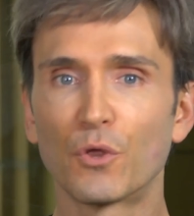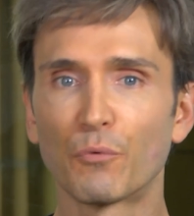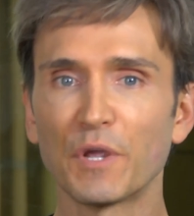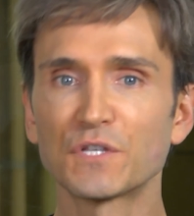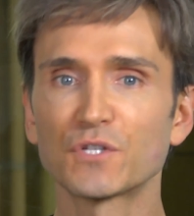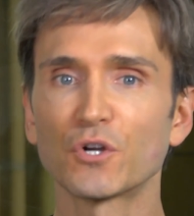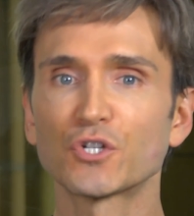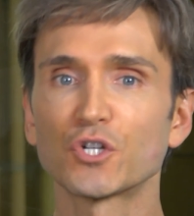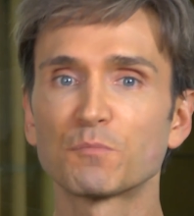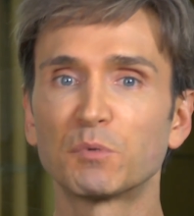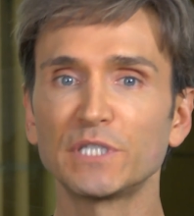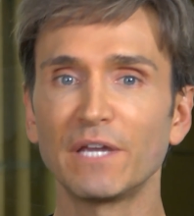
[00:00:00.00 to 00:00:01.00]
The
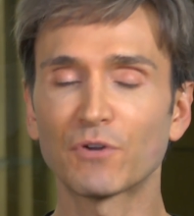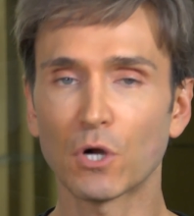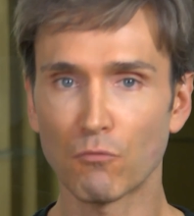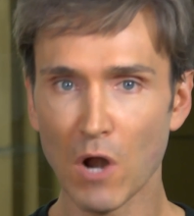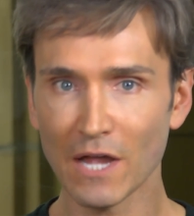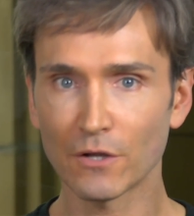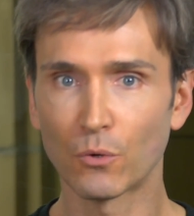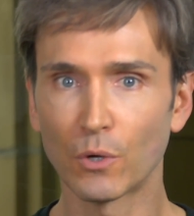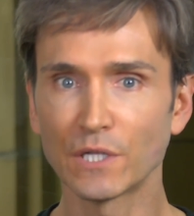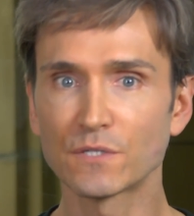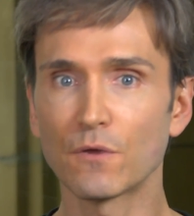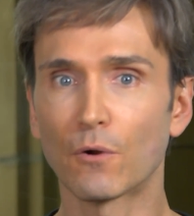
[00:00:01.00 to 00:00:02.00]
researchers believe
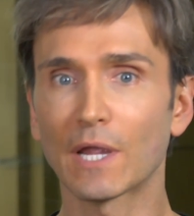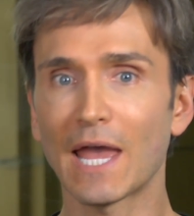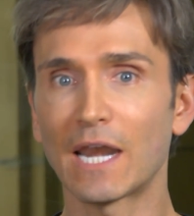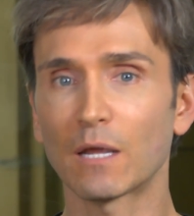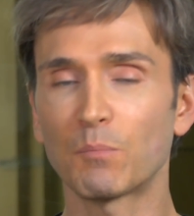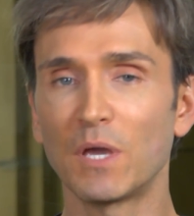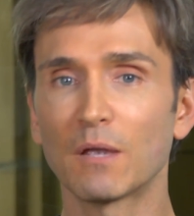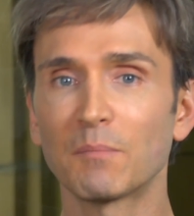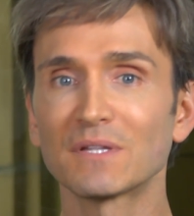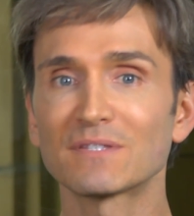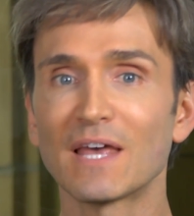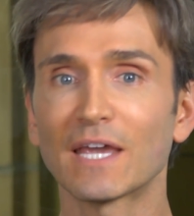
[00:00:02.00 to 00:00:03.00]
carotenoids, the organic
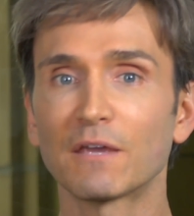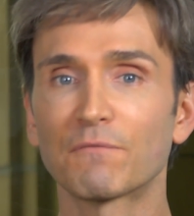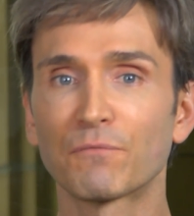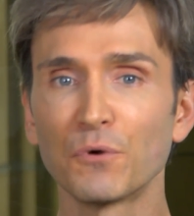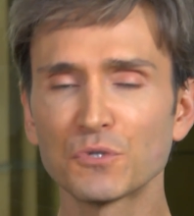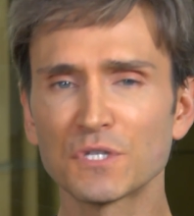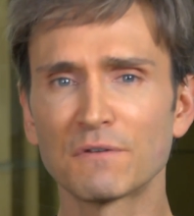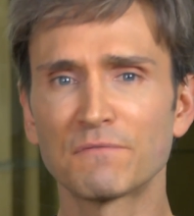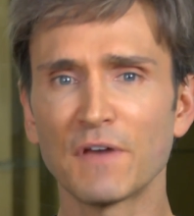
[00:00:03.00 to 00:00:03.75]
pigments that give fruits and